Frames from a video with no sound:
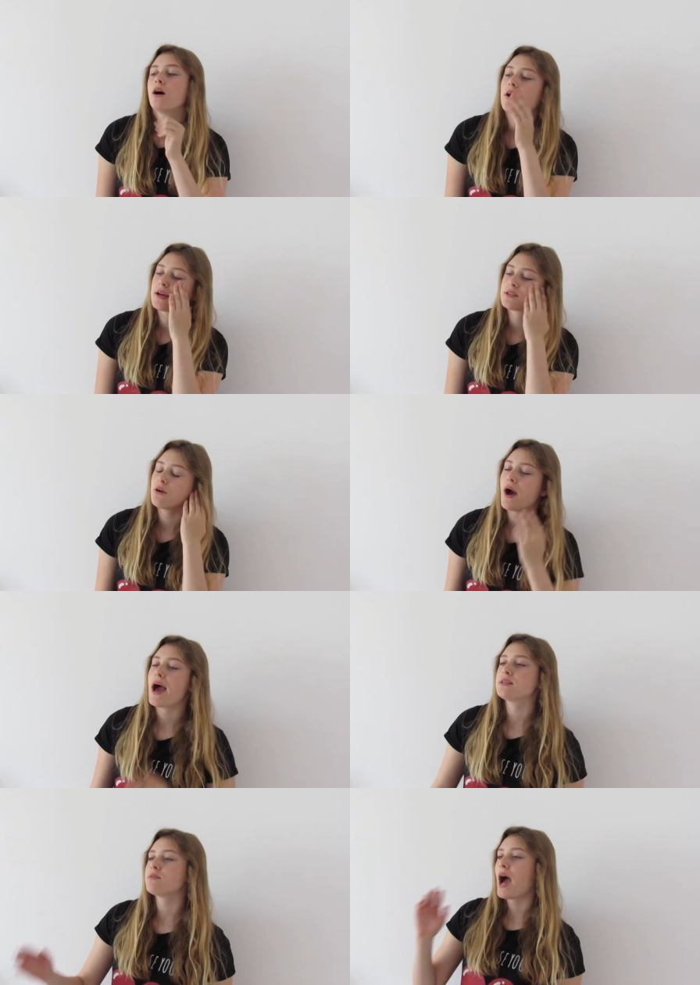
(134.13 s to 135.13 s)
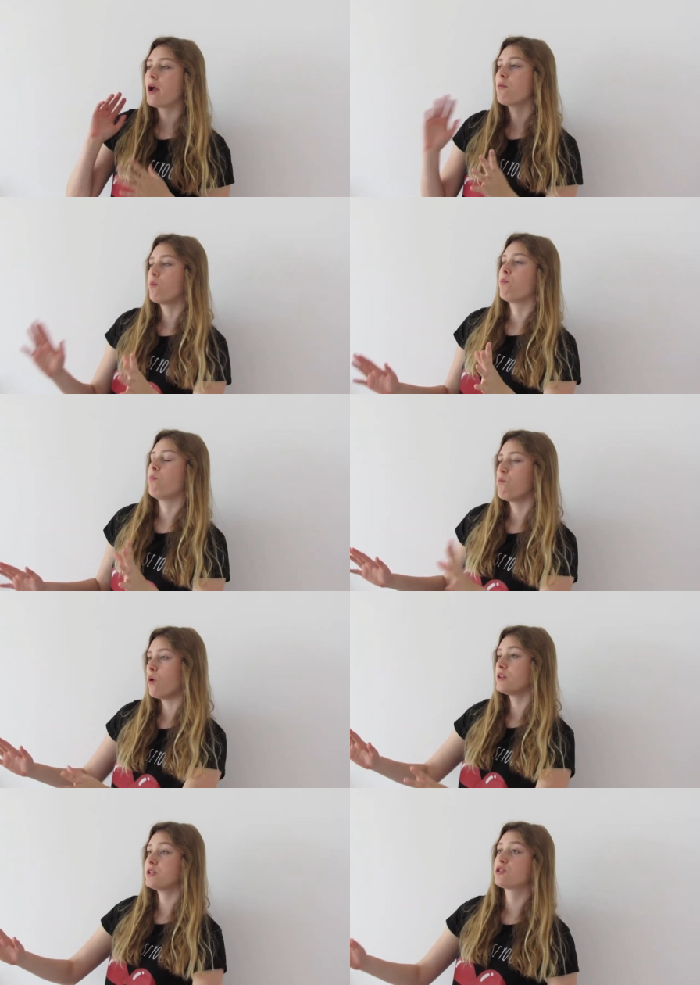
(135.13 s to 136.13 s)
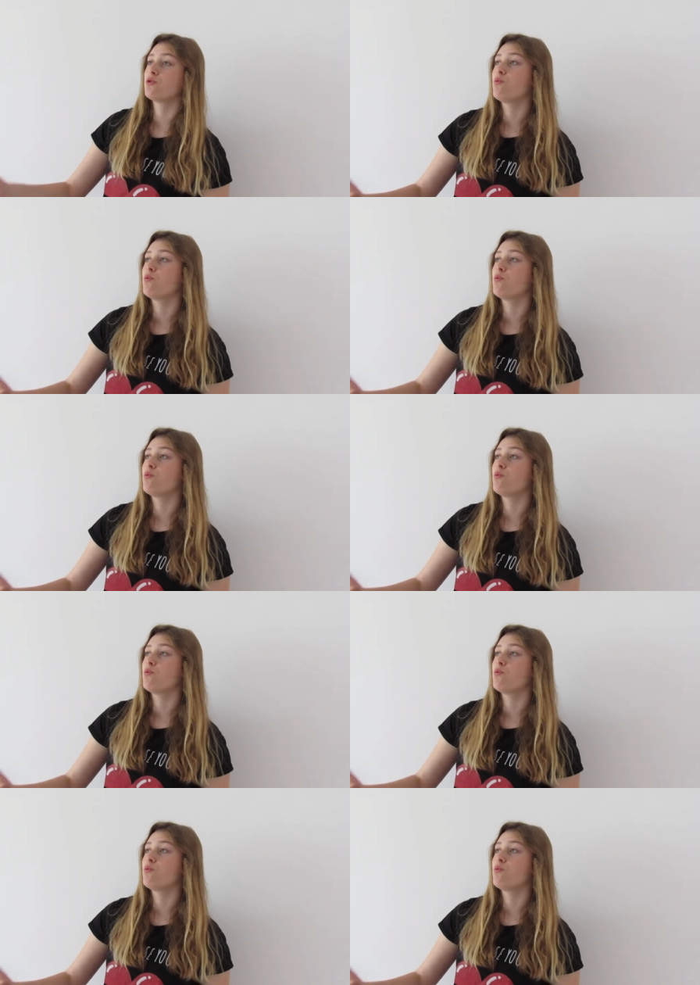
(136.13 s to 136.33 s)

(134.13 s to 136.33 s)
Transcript: Alright, so as I wanted to